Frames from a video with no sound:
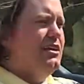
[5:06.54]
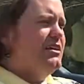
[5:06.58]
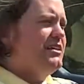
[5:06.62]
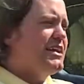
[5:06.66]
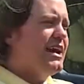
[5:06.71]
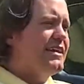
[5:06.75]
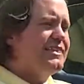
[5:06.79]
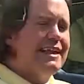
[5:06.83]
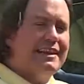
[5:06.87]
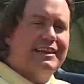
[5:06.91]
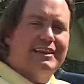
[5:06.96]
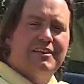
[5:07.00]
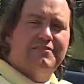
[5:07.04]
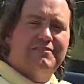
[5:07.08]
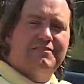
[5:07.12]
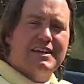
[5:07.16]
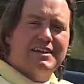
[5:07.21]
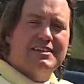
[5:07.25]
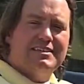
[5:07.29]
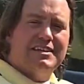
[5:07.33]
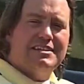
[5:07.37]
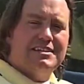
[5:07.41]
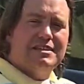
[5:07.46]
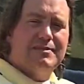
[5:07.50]
Got that
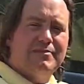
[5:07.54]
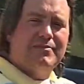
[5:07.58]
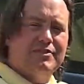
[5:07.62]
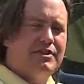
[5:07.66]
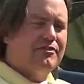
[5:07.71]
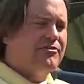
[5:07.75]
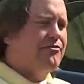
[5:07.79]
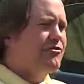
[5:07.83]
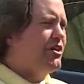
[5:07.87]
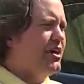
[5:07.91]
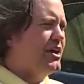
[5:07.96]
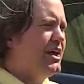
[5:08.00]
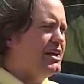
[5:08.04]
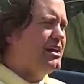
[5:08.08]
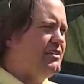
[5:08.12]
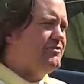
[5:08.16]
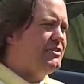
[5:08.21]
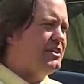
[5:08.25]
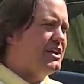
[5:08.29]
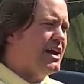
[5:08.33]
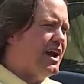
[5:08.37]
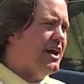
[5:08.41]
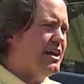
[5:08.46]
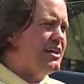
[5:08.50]
lifting system for the front end. If
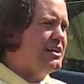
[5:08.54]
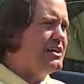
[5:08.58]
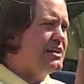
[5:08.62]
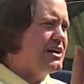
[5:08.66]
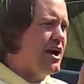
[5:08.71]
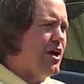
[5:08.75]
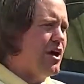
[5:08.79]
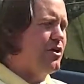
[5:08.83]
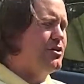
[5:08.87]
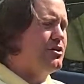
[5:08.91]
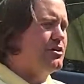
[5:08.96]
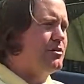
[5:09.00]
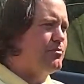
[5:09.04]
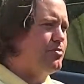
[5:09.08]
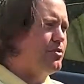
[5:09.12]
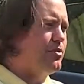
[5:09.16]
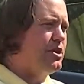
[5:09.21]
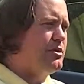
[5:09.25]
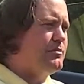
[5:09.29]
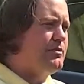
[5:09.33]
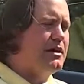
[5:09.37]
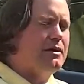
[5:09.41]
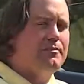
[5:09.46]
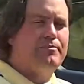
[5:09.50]
you got to encounter a
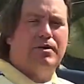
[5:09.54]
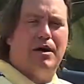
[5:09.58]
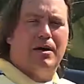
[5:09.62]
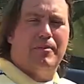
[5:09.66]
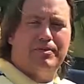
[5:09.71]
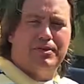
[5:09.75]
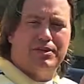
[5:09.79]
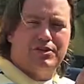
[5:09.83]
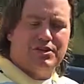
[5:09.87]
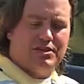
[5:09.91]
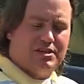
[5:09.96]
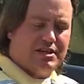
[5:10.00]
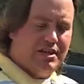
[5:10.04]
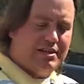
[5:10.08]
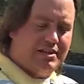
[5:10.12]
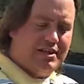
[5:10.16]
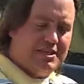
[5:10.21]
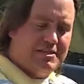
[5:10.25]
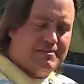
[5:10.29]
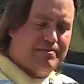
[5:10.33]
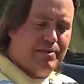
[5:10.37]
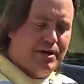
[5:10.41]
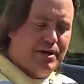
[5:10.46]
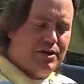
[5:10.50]
pretty big bump, you just hit
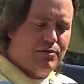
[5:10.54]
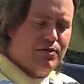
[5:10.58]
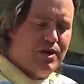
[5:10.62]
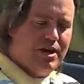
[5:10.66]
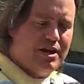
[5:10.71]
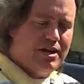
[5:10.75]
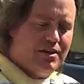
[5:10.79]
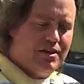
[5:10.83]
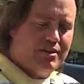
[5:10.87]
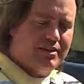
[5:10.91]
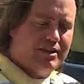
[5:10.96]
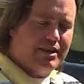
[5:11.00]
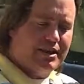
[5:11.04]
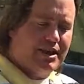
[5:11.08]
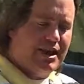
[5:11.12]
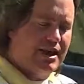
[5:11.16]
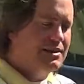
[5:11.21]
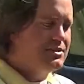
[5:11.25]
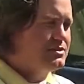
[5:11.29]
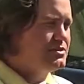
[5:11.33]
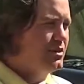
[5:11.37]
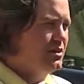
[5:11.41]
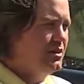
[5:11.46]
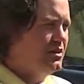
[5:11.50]
this button right here on the
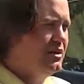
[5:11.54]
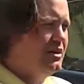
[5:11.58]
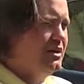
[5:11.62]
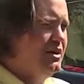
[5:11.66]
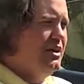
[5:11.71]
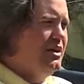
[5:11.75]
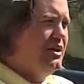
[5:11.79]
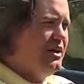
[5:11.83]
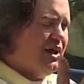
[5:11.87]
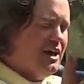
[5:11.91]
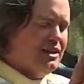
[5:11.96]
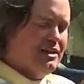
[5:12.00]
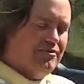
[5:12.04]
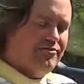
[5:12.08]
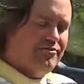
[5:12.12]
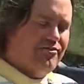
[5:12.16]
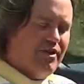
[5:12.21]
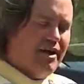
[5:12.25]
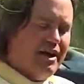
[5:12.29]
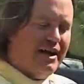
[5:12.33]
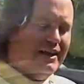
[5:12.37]
console and the front